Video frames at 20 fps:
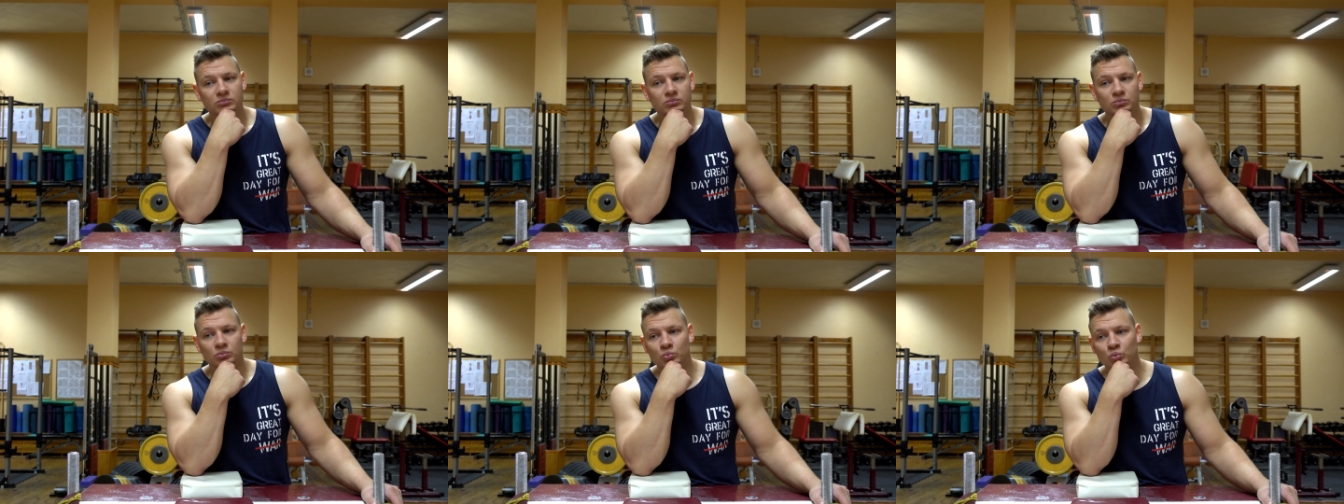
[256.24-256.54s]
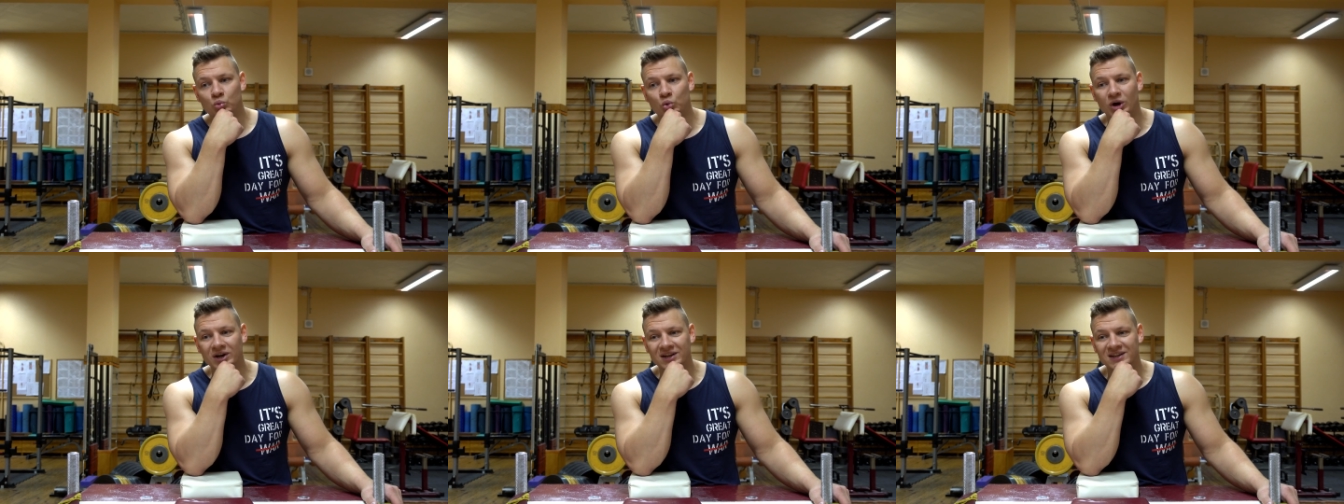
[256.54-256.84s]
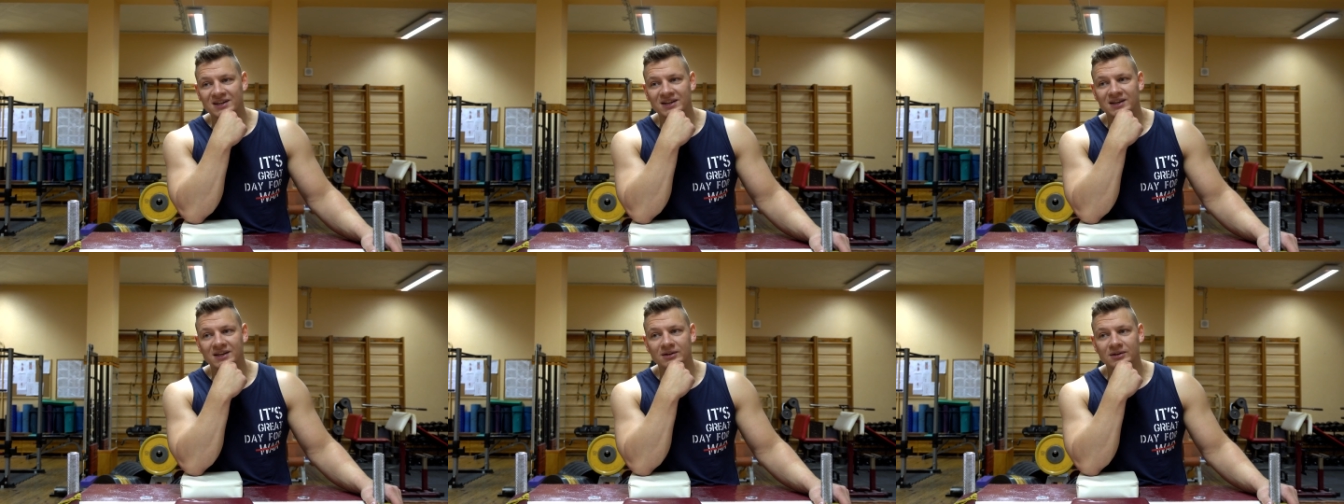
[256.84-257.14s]

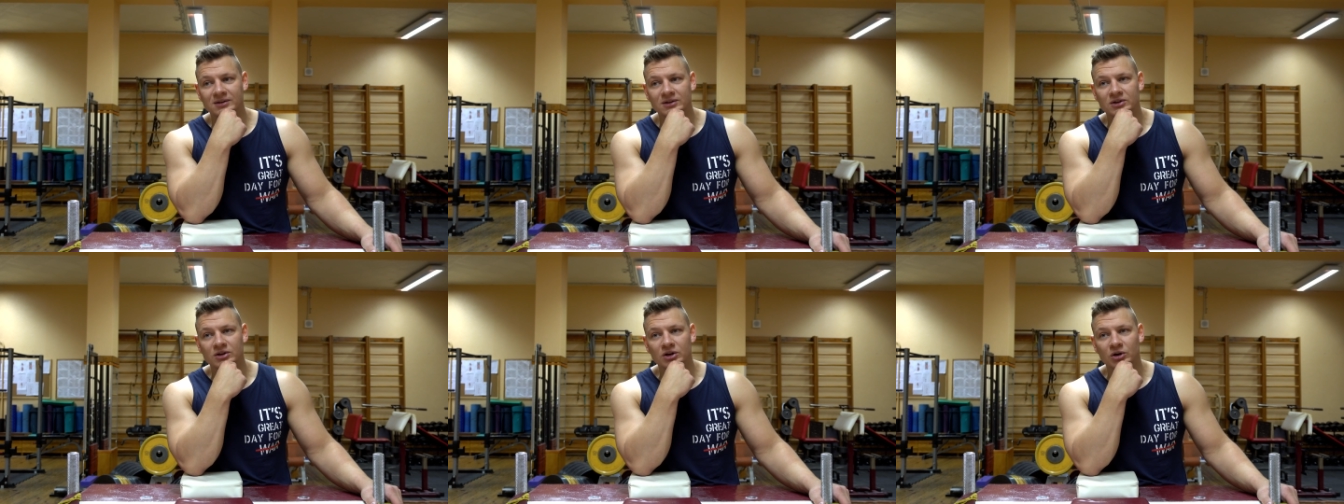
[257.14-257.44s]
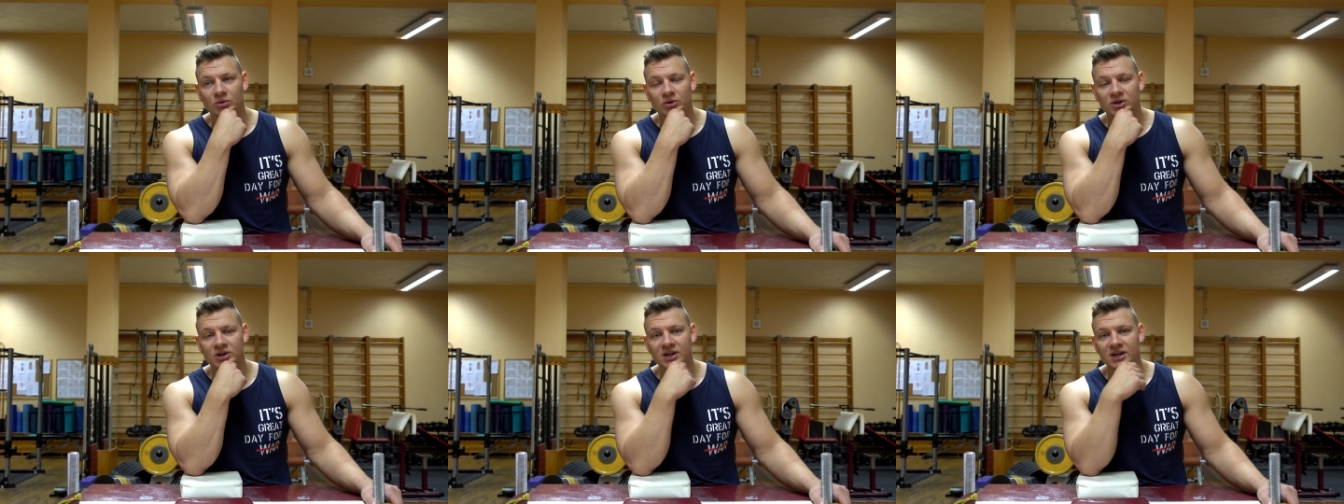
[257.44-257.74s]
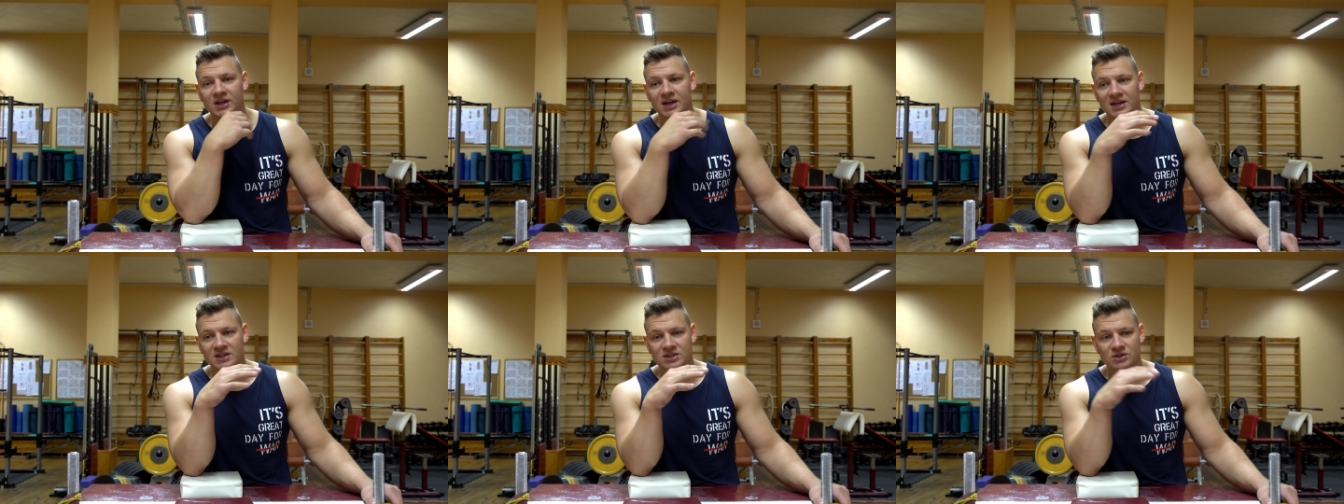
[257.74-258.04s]
what, you know,
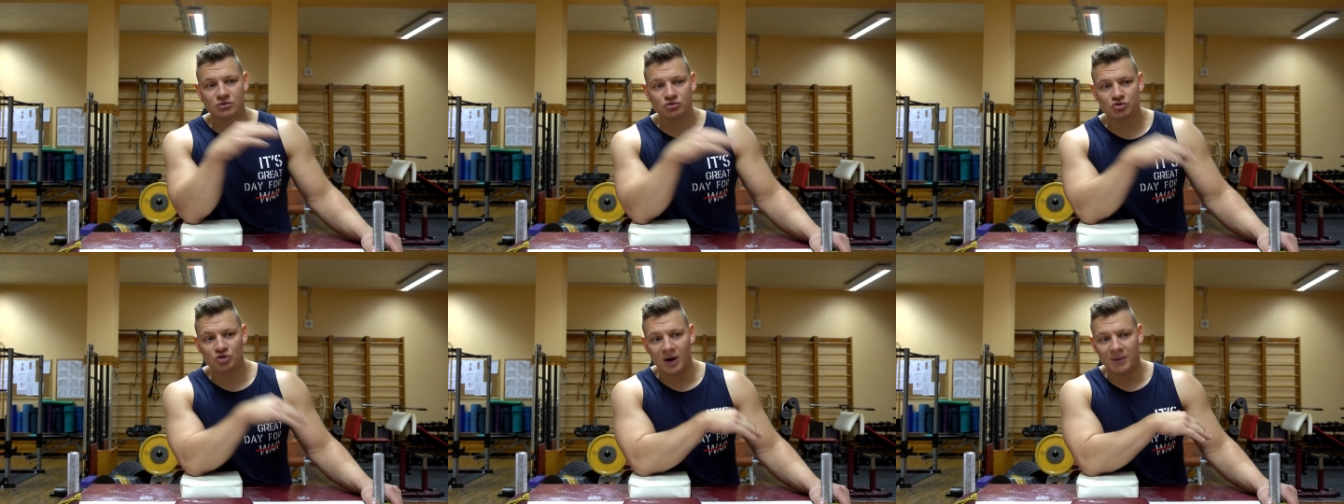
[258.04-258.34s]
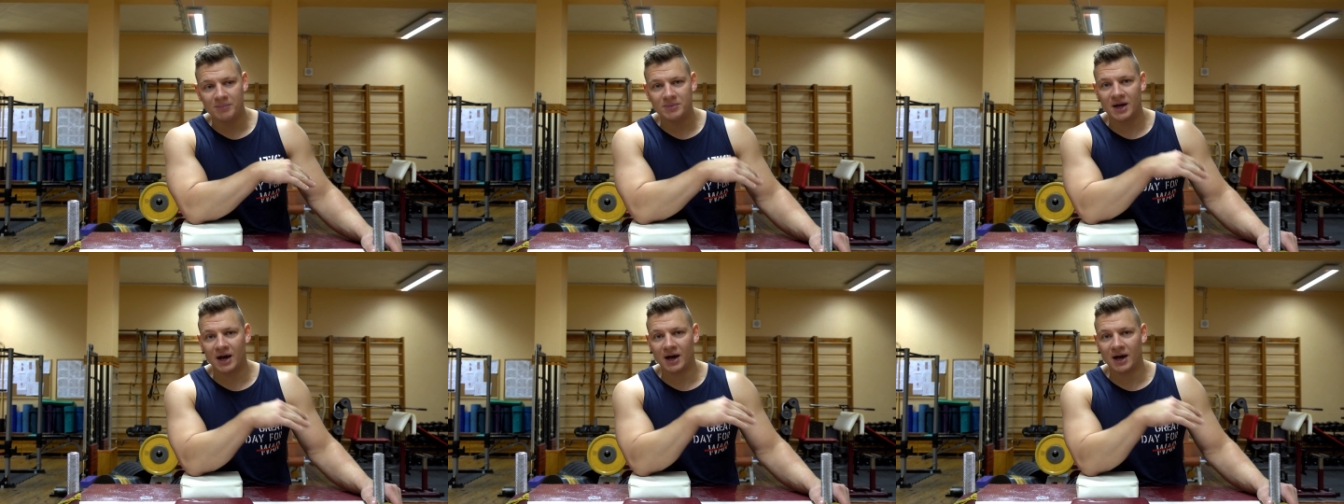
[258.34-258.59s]
he has to drop